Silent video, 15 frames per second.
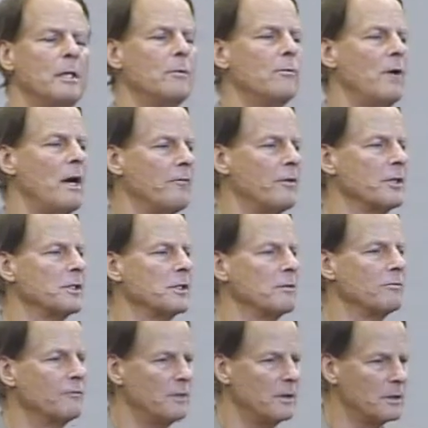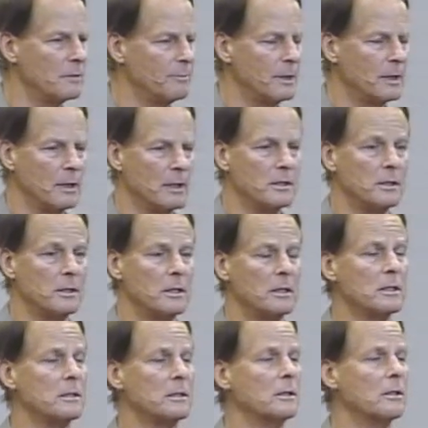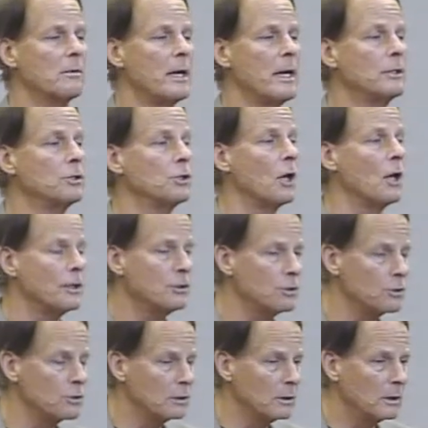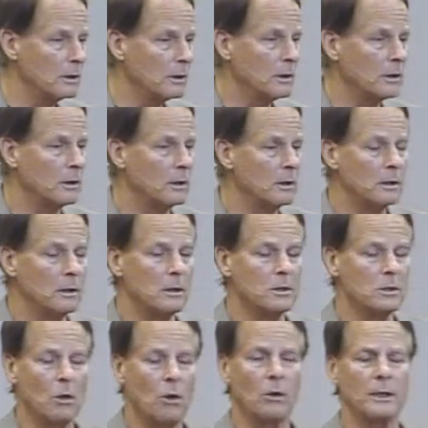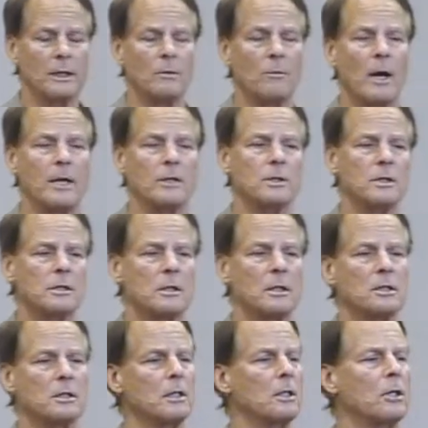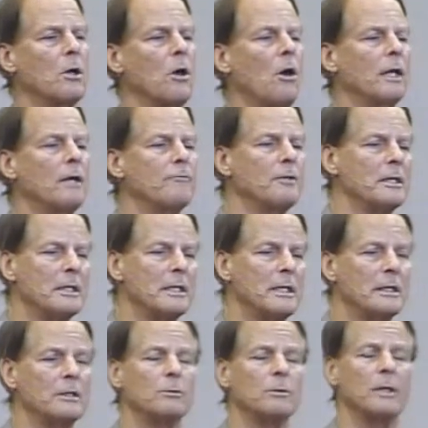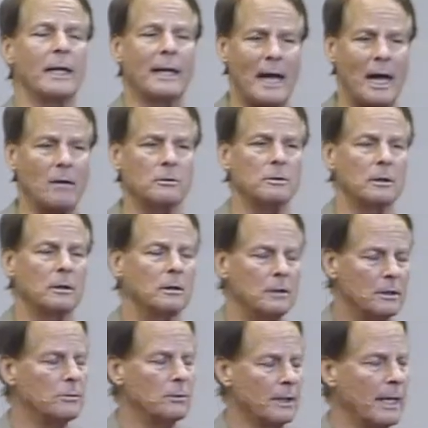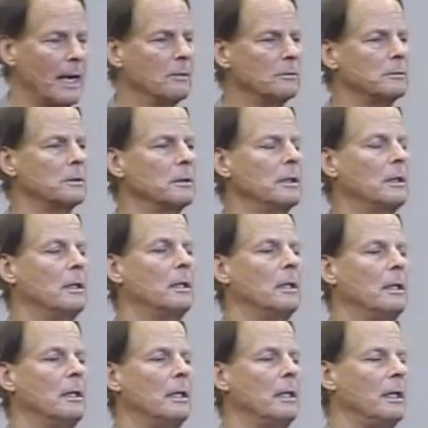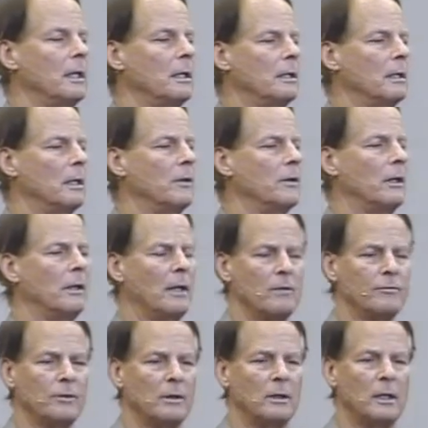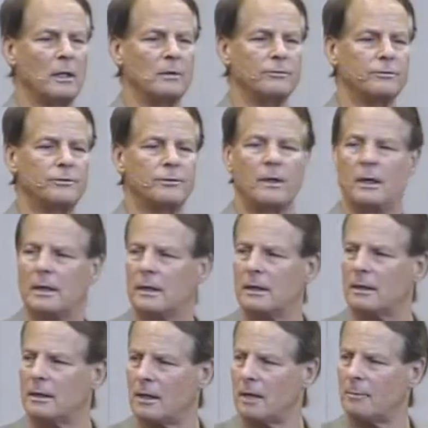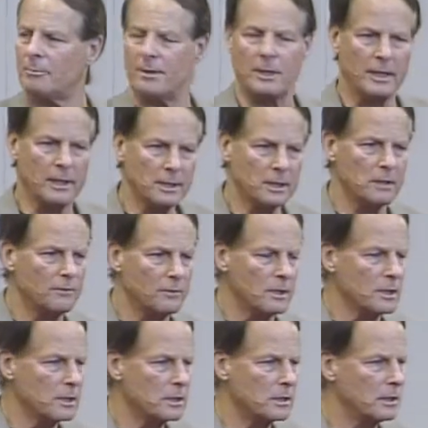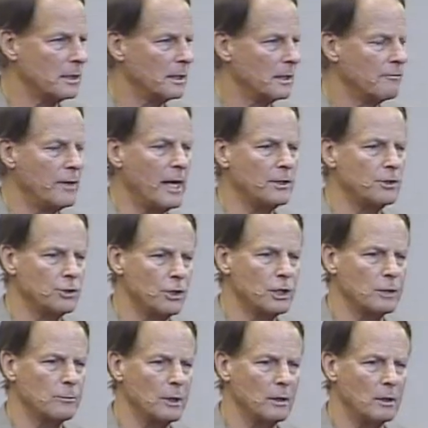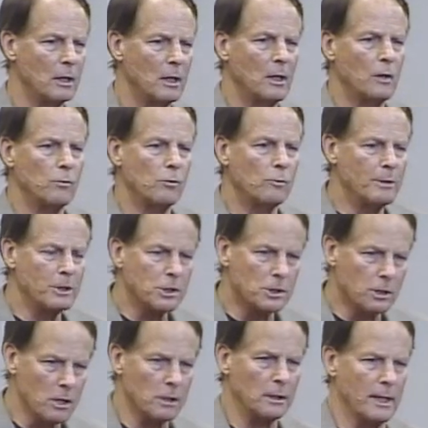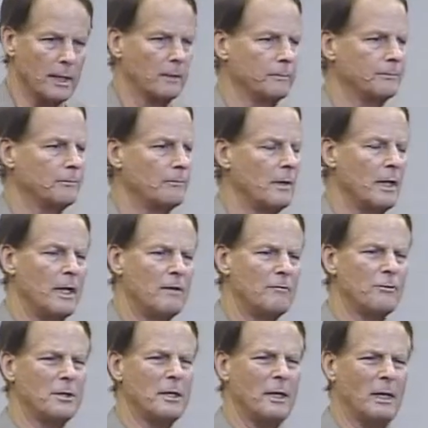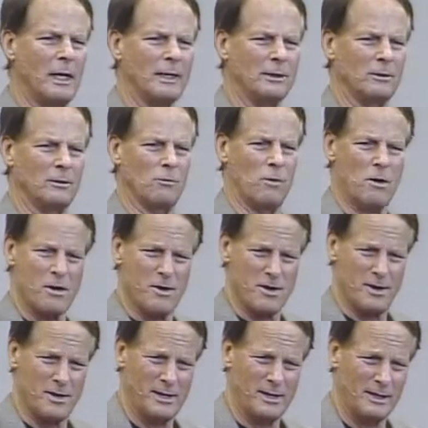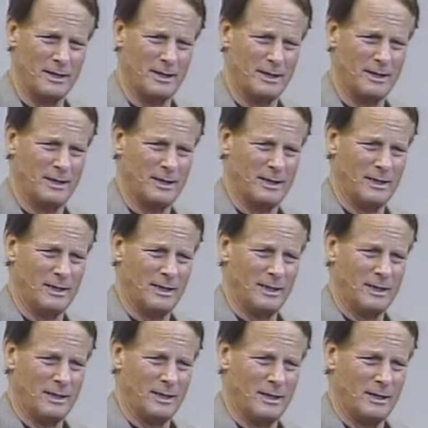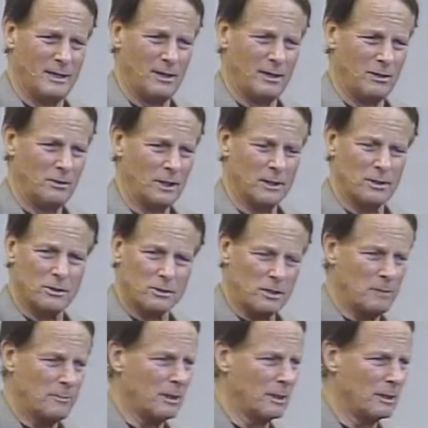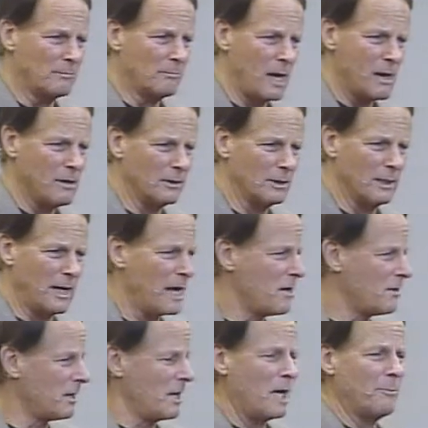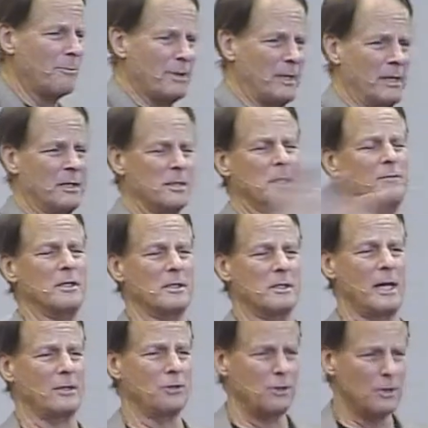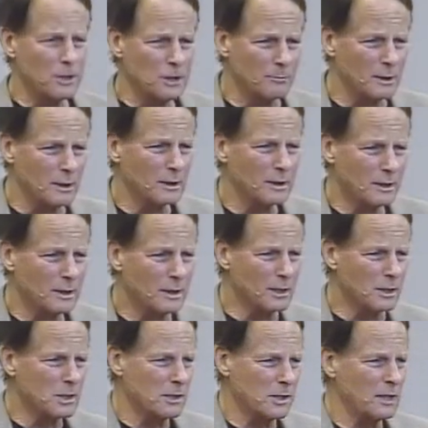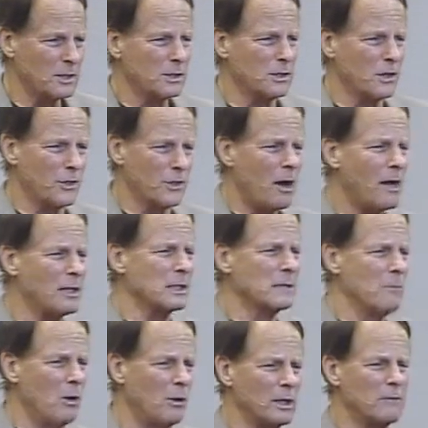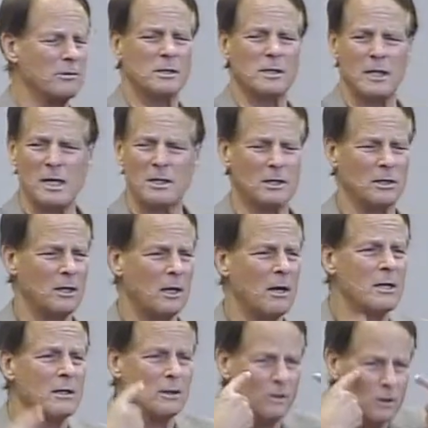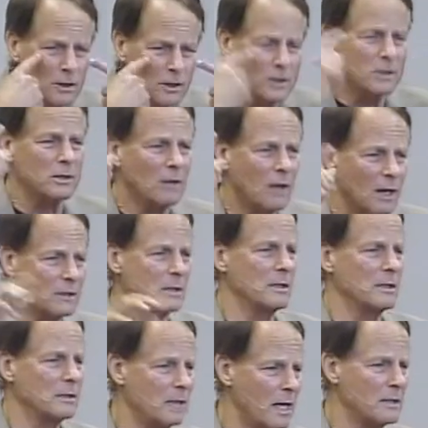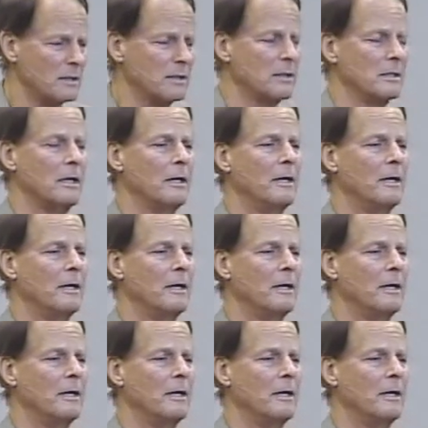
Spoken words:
reverenced and feared because he is the great judge. He's holy and righteous, and he's going to call every deed into account. And the level of comprehensiveness of that judgment will be startling. Every idle word. You look at the Sermon on the Mount, and how comprehensive is that judgment? It extends to thoughts, motives, deeds of the heart, looks, thoughts, intents.